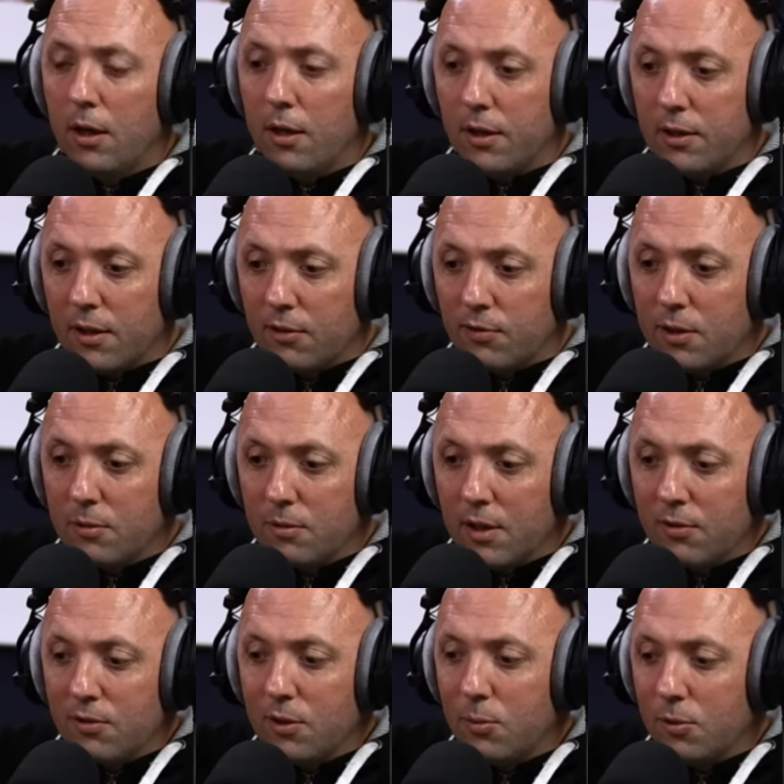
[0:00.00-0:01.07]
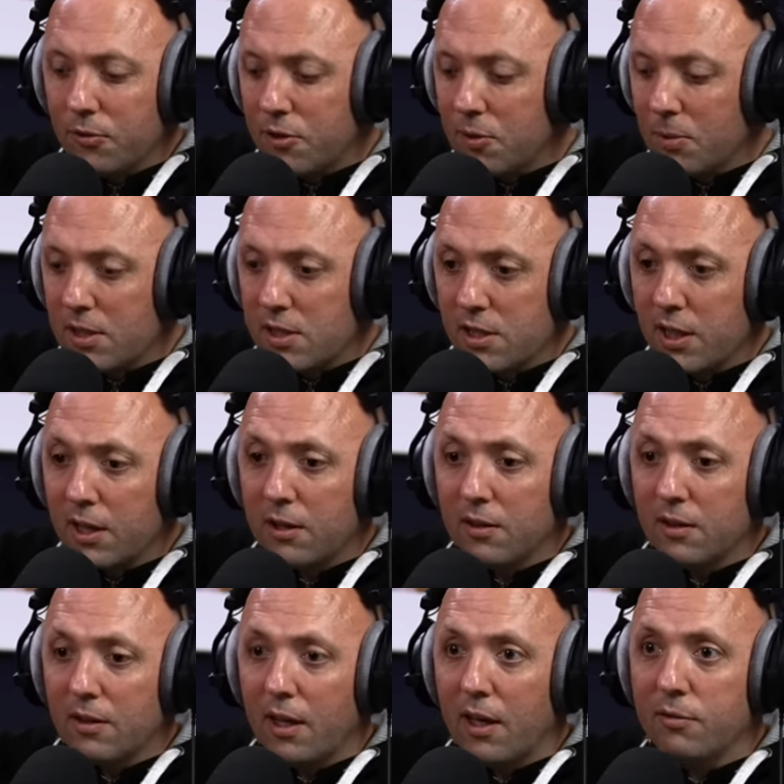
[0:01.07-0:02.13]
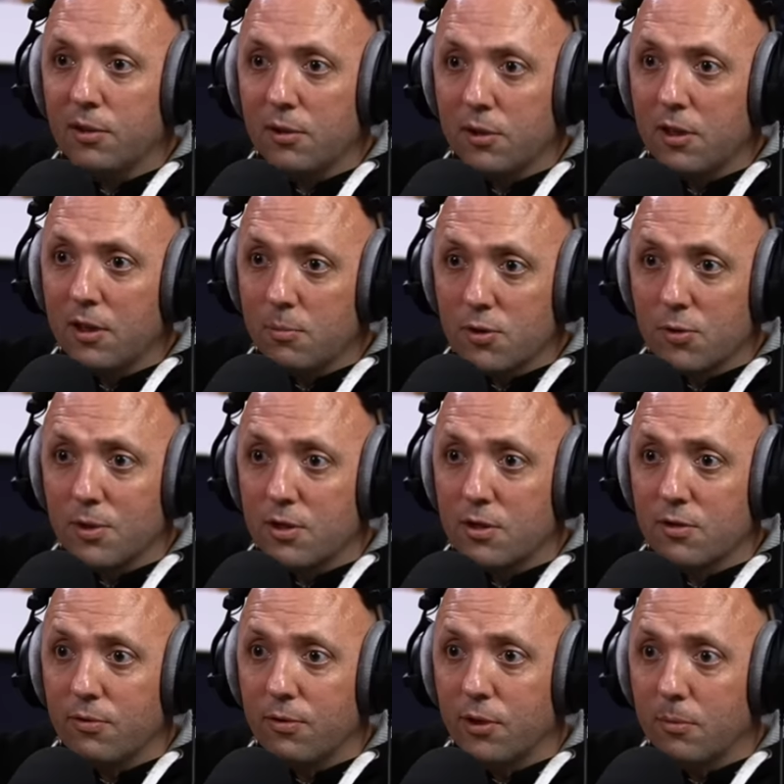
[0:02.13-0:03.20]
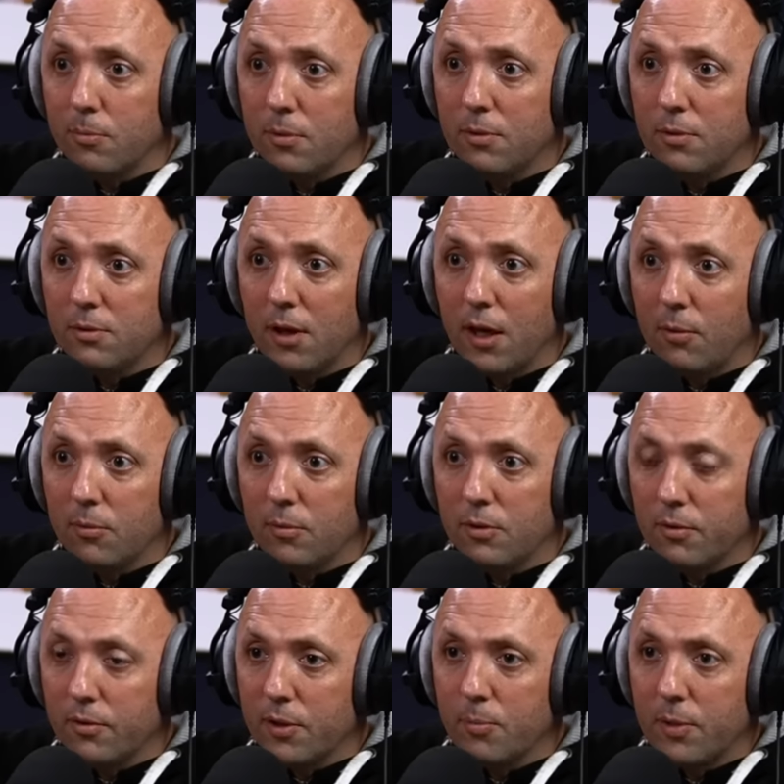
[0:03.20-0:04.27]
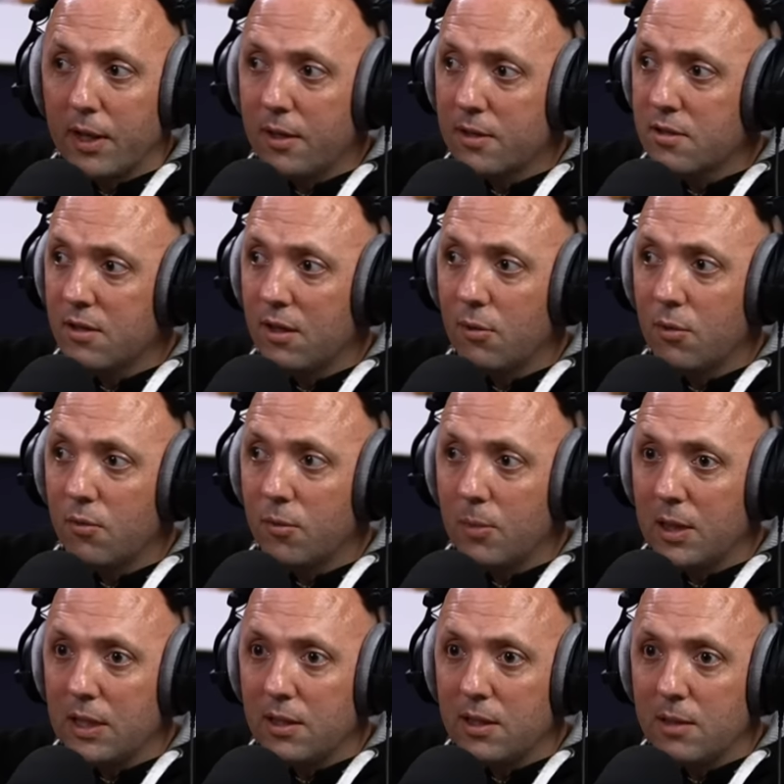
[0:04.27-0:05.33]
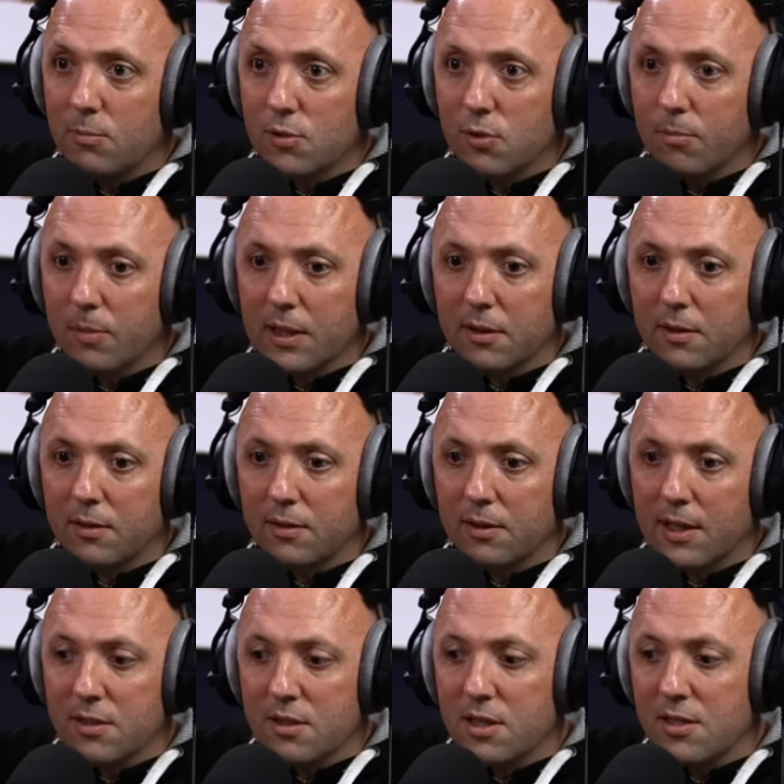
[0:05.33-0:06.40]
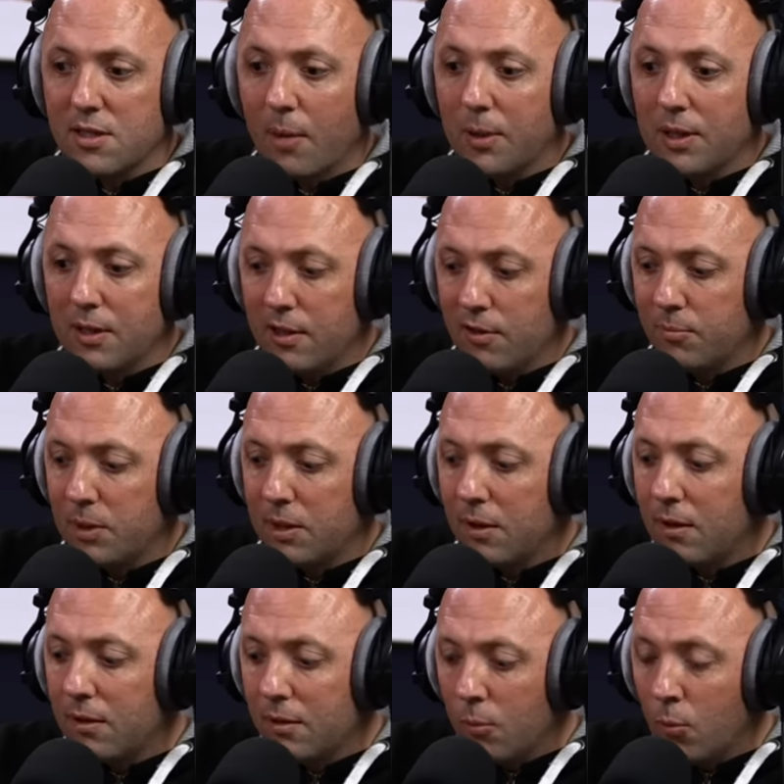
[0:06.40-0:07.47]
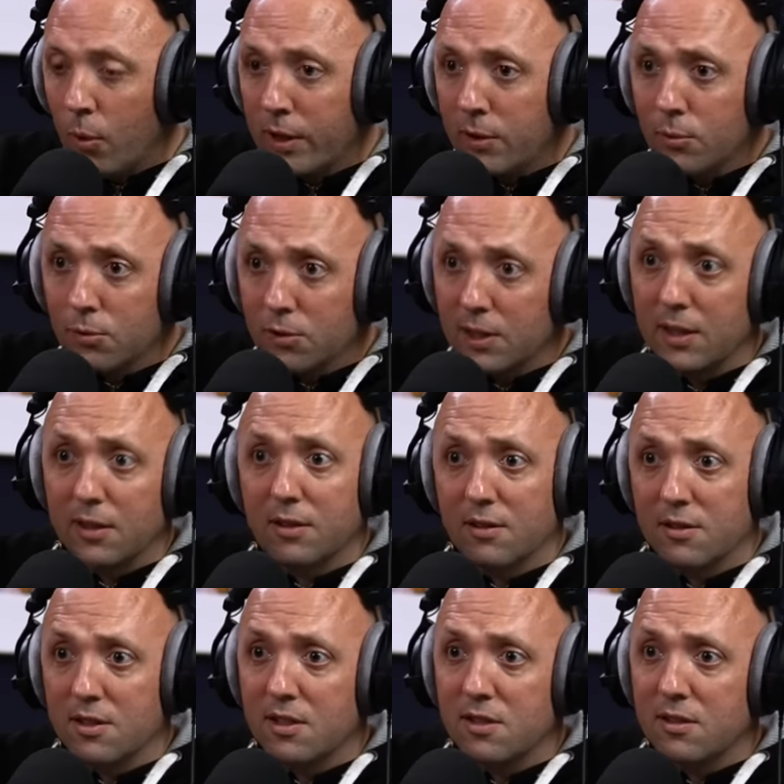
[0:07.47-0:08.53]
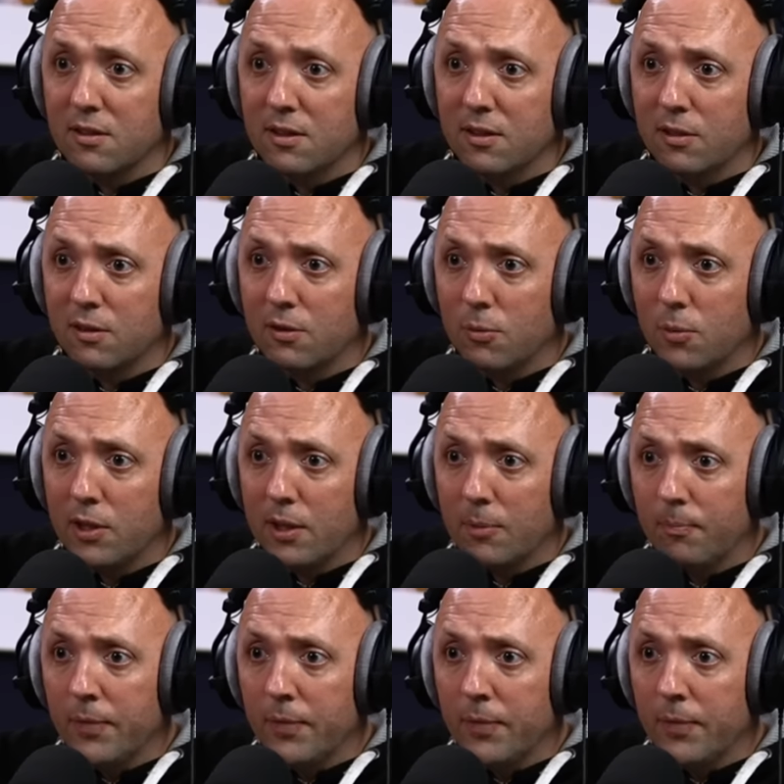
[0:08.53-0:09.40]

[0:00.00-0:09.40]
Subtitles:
If you want to be second, have a look at Ipswich's form over the past however many games going back into last season. I mean, they have been wildly consistent in a good way.